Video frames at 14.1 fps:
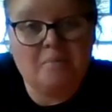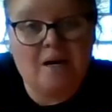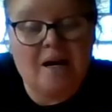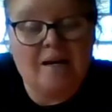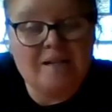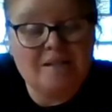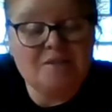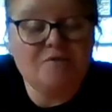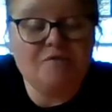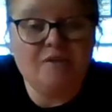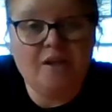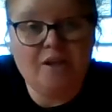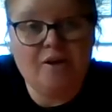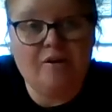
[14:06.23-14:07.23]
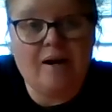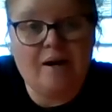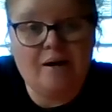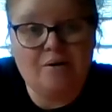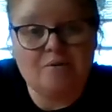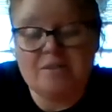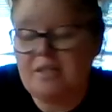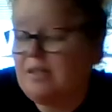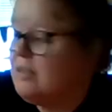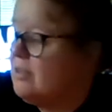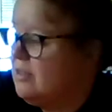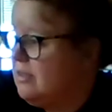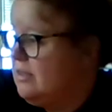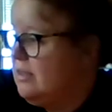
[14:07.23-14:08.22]
I need to figure out,
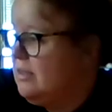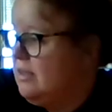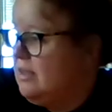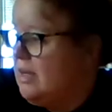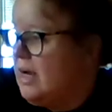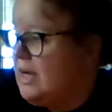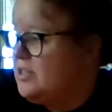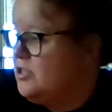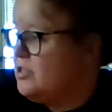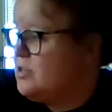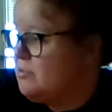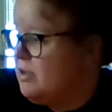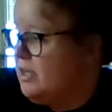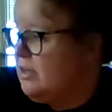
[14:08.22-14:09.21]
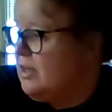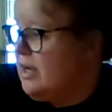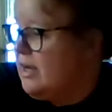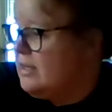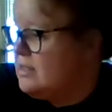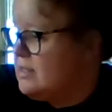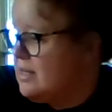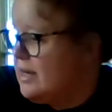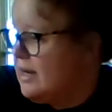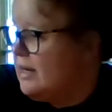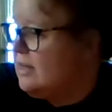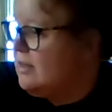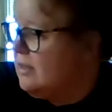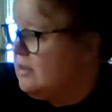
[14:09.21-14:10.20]
I just realized
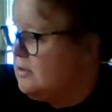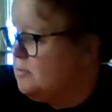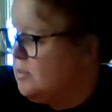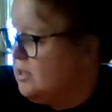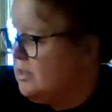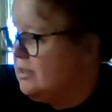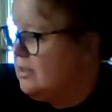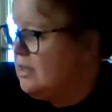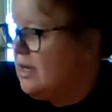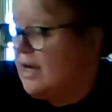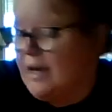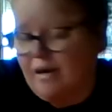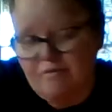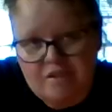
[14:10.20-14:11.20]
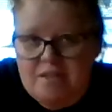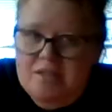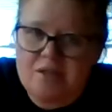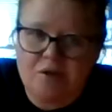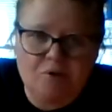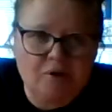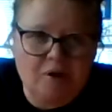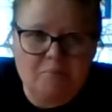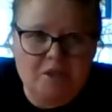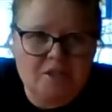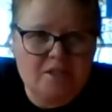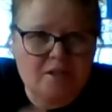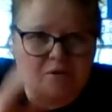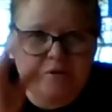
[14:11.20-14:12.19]
that I haven't sewed on my
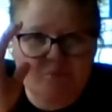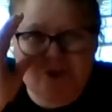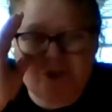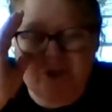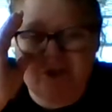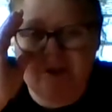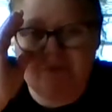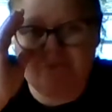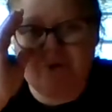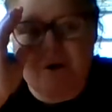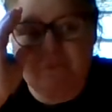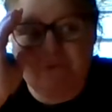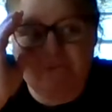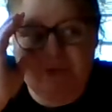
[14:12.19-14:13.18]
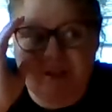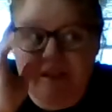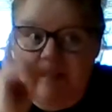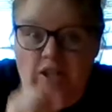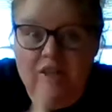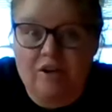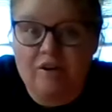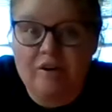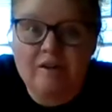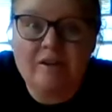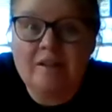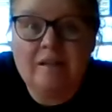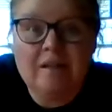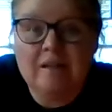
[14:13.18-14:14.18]
sewing machine in probably a year,
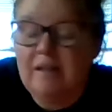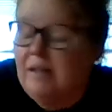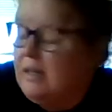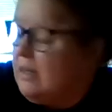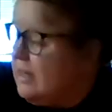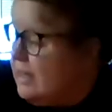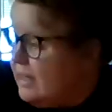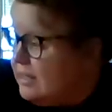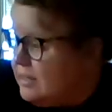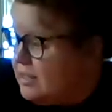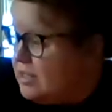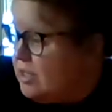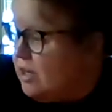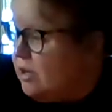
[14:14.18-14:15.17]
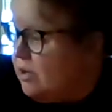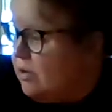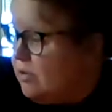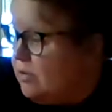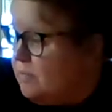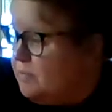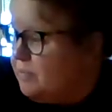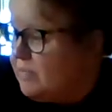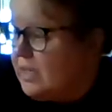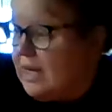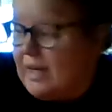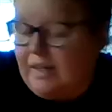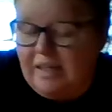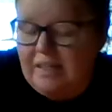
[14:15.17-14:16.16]
and so
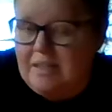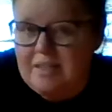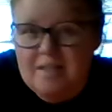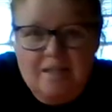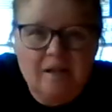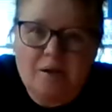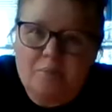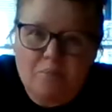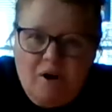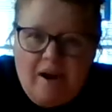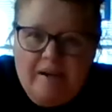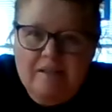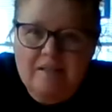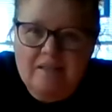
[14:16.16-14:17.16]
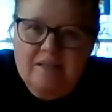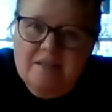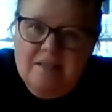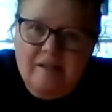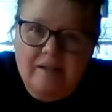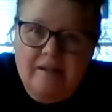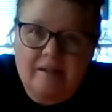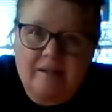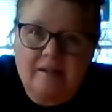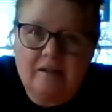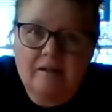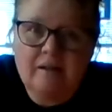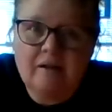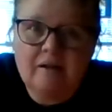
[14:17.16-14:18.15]
I need to sit and practice and
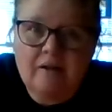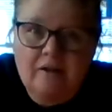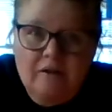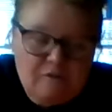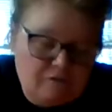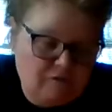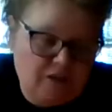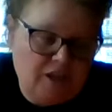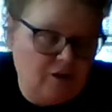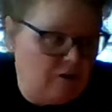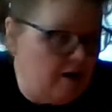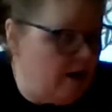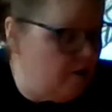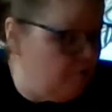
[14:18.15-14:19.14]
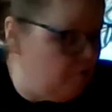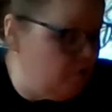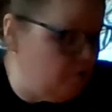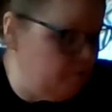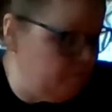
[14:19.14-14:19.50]
figure out